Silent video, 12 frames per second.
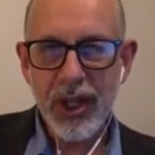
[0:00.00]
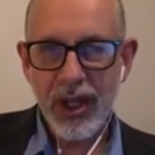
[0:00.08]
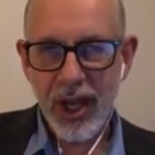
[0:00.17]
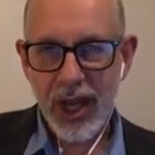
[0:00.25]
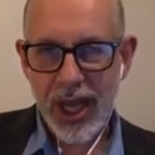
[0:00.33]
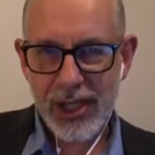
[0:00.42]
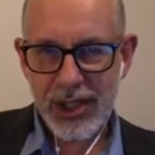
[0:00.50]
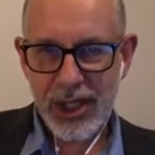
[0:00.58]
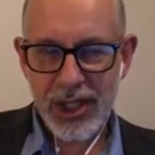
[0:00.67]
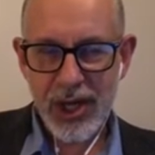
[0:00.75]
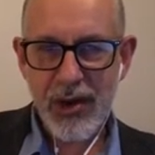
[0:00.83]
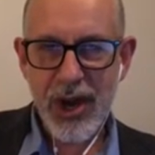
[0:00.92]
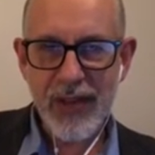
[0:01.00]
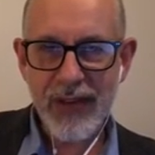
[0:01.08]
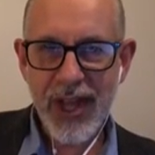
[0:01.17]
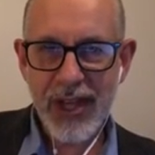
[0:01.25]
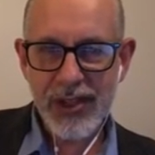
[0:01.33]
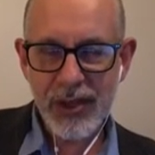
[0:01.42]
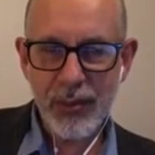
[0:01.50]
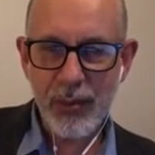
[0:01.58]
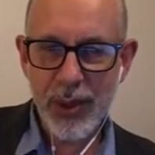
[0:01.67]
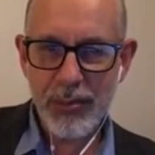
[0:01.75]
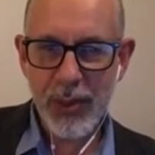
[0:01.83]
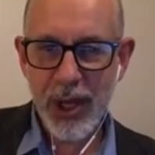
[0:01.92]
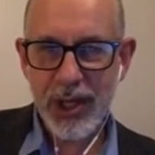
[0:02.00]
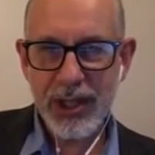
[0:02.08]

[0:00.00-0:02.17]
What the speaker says: I actually don't have hands-on with my